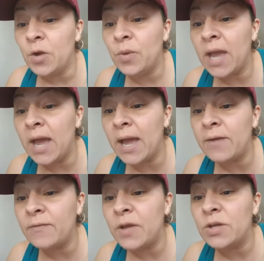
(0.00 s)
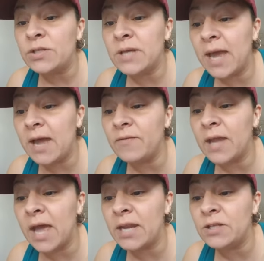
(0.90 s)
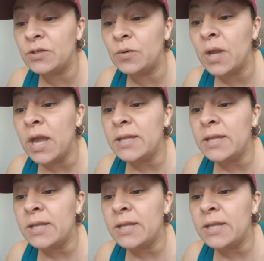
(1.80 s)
We have to have an attitude